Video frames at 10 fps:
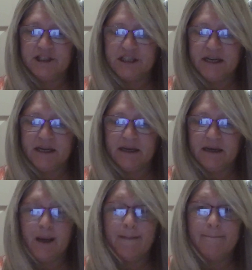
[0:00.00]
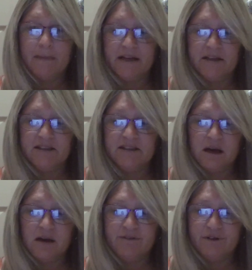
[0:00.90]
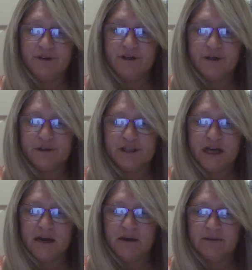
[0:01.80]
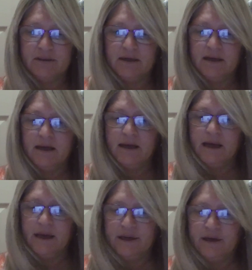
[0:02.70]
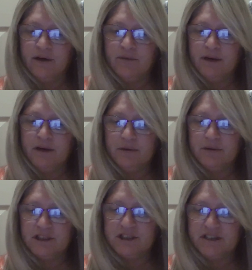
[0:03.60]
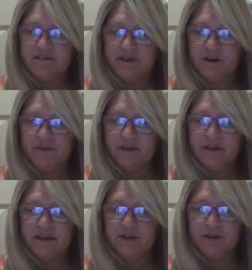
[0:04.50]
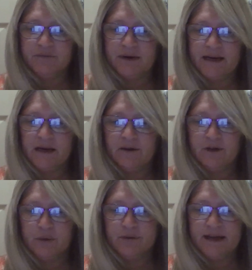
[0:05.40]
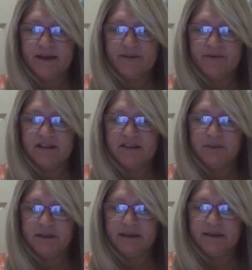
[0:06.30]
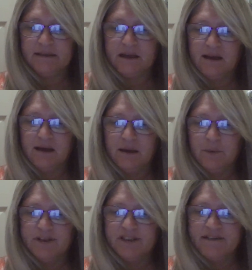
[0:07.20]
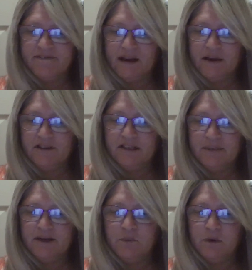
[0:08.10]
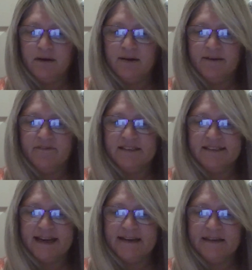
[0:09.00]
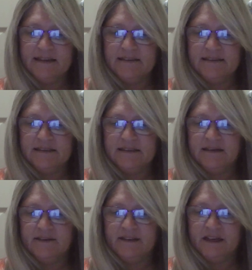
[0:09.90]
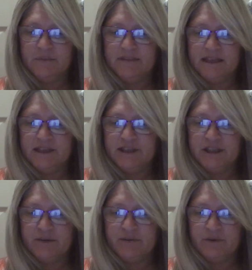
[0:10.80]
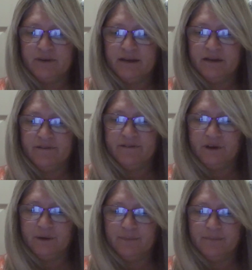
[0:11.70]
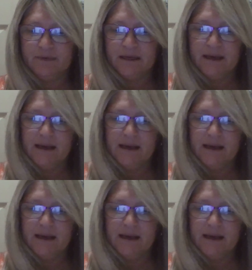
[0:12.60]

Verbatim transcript: that she, Micah Stafford, her child, in her post, she felt the need to write No Death Threats Please, which I found to be one of the sadly consistent themes in general in the film.